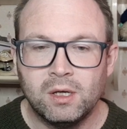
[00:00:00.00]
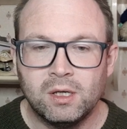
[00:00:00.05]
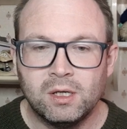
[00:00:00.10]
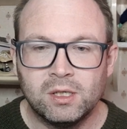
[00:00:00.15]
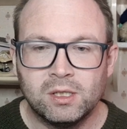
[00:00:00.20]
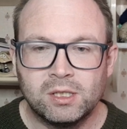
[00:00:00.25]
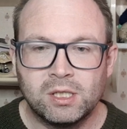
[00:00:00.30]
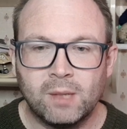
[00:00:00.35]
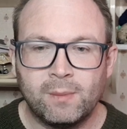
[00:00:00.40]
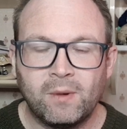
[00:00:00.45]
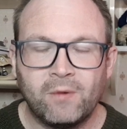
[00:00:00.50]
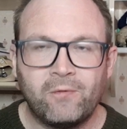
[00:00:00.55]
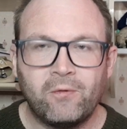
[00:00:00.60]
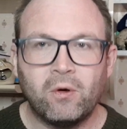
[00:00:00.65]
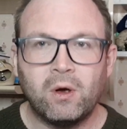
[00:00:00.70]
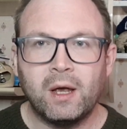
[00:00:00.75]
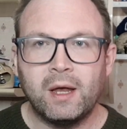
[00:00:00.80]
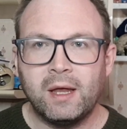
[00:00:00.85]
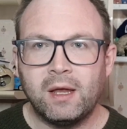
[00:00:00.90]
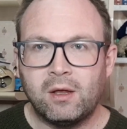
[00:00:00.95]
So
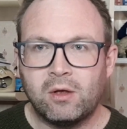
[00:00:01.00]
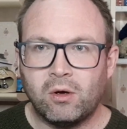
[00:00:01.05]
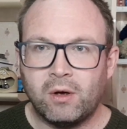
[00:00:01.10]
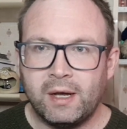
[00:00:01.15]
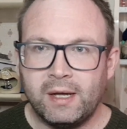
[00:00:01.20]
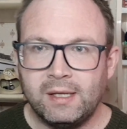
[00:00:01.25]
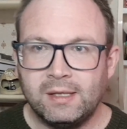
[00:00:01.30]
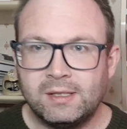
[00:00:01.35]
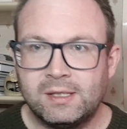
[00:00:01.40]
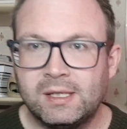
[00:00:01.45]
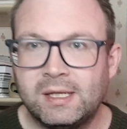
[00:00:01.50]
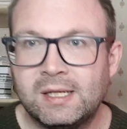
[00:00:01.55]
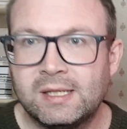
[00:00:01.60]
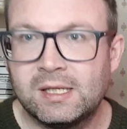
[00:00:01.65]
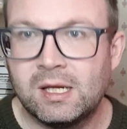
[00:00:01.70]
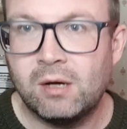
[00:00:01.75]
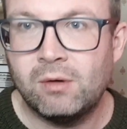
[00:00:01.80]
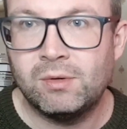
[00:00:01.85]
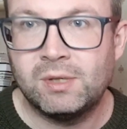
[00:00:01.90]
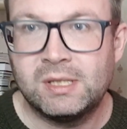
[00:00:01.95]
before I got into this
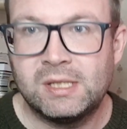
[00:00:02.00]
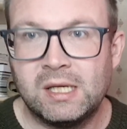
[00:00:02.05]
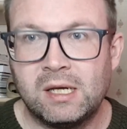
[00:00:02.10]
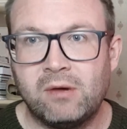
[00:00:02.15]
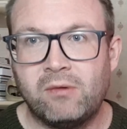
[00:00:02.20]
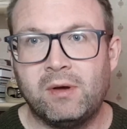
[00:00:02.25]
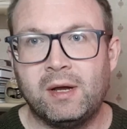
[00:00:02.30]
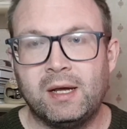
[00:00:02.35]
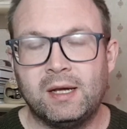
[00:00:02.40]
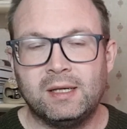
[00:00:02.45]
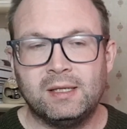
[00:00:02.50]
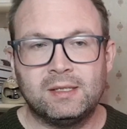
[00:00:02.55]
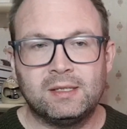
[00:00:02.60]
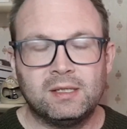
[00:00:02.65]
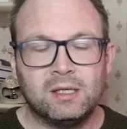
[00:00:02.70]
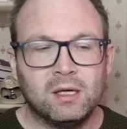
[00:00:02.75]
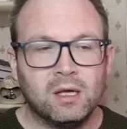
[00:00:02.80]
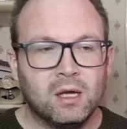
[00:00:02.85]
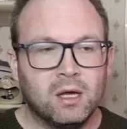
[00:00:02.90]
whole series,